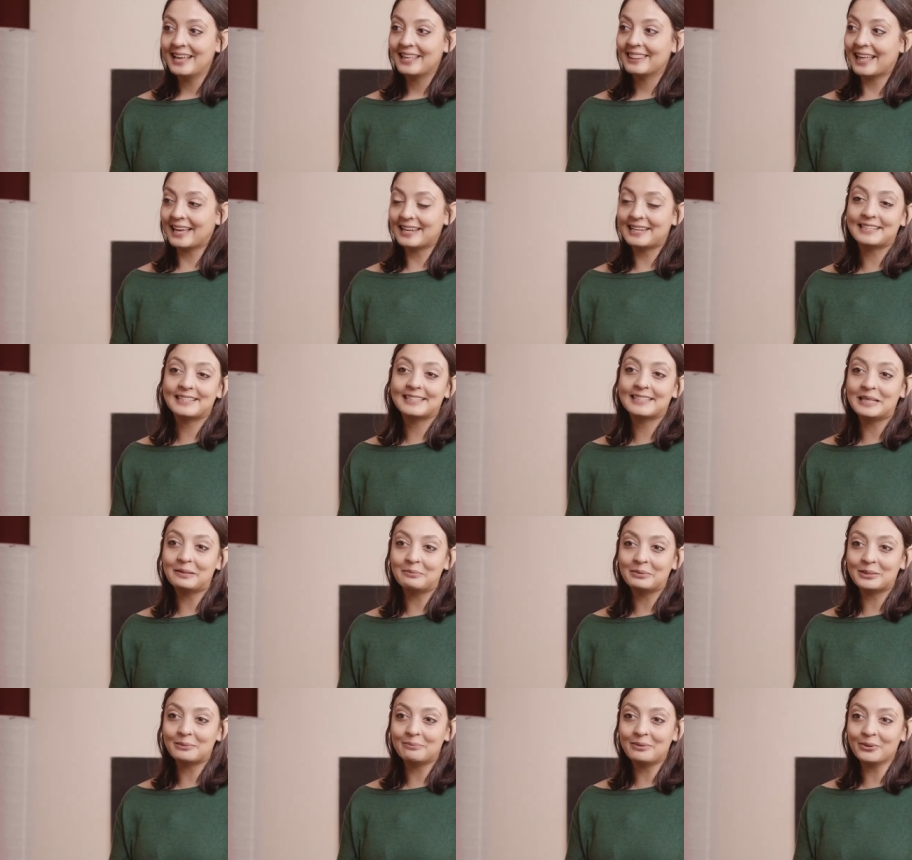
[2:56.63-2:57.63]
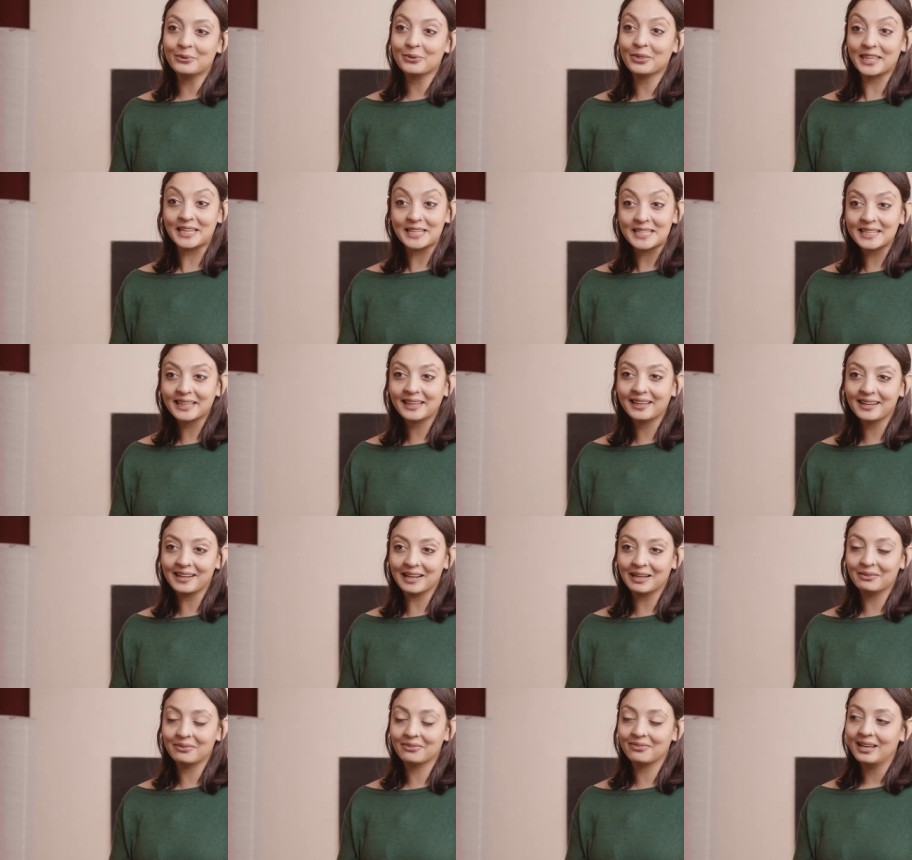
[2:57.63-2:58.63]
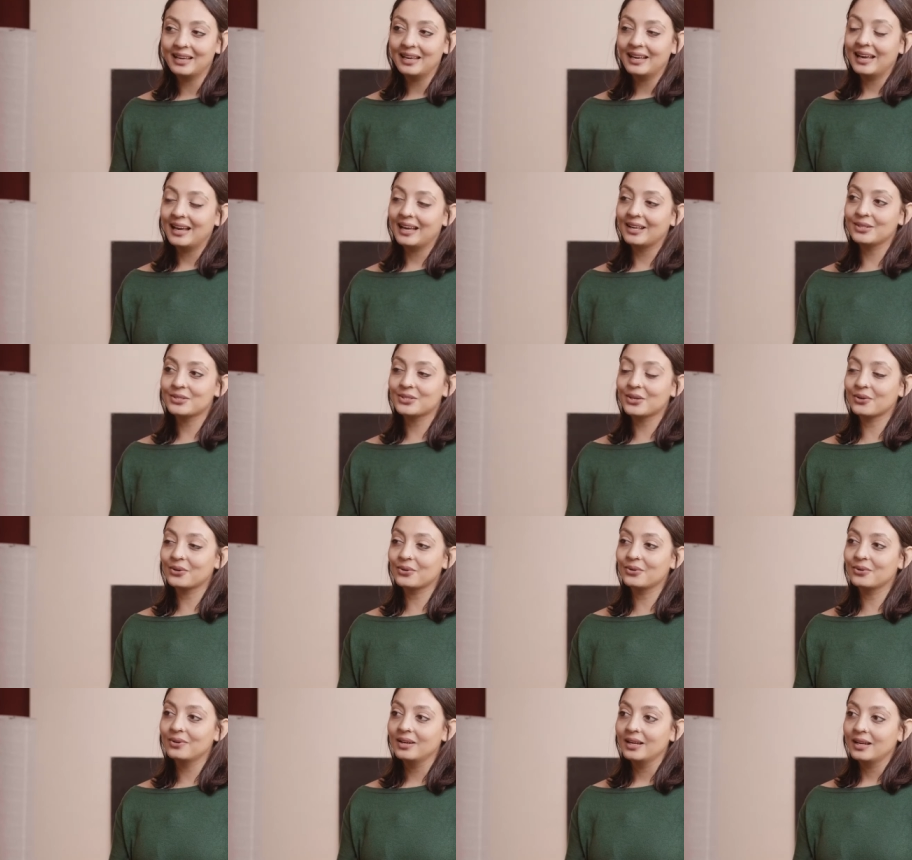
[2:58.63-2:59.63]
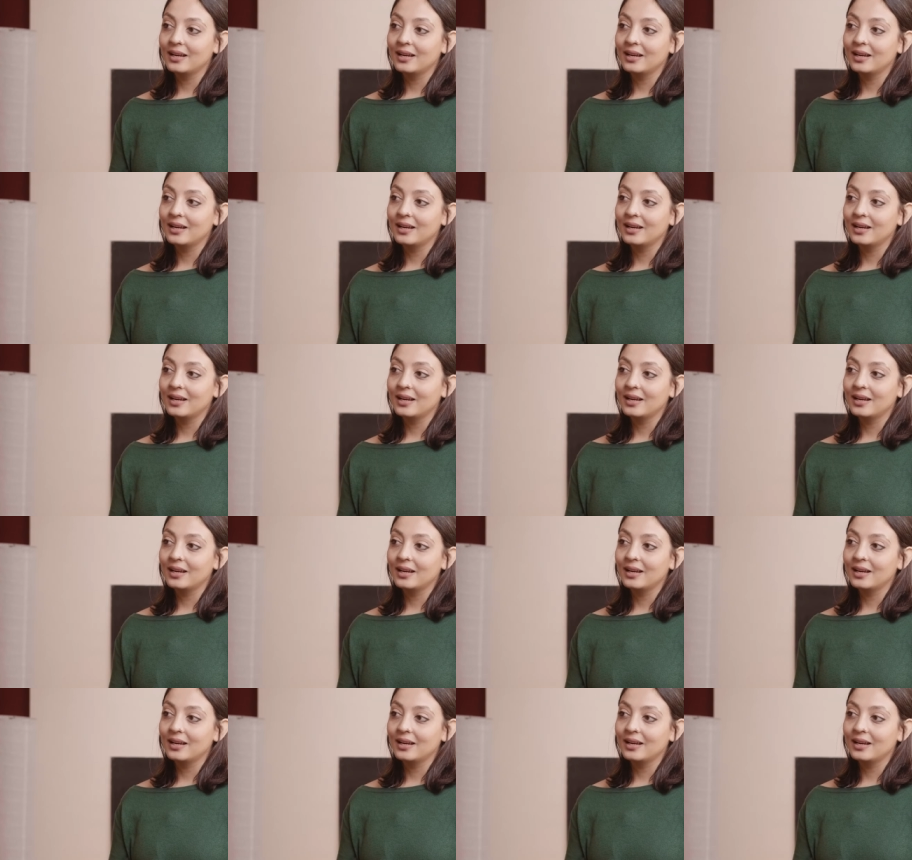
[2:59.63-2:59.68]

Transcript: that didn't seem to be authentic enough. And so